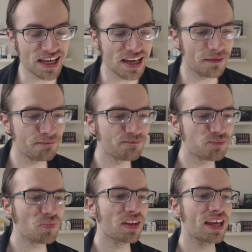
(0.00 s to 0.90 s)
in.
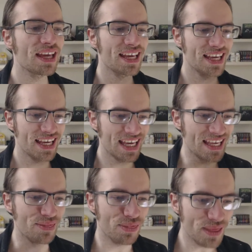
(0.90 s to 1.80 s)

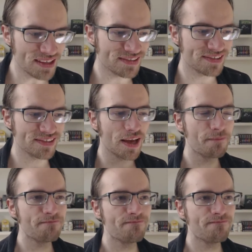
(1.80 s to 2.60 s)
In this,